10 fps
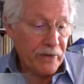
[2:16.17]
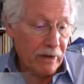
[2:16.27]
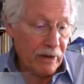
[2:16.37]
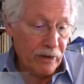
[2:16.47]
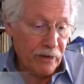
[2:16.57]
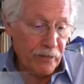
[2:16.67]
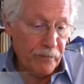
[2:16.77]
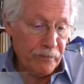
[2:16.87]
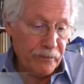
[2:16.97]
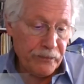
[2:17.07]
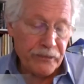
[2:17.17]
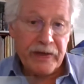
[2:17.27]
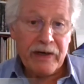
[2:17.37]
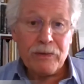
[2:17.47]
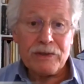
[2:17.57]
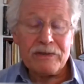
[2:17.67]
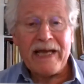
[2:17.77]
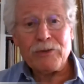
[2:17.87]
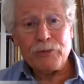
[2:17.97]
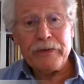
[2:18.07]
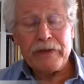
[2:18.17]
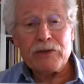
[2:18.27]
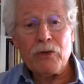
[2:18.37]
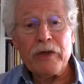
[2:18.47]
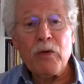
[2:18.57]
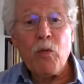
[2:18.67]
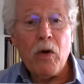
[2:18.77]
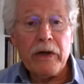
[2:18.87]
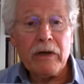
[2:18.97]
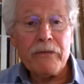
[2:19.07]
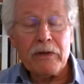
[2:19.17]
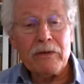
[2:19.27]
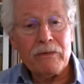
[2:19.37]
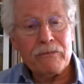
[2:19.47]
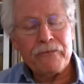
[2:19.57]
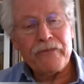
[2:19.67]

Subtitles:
There's only one other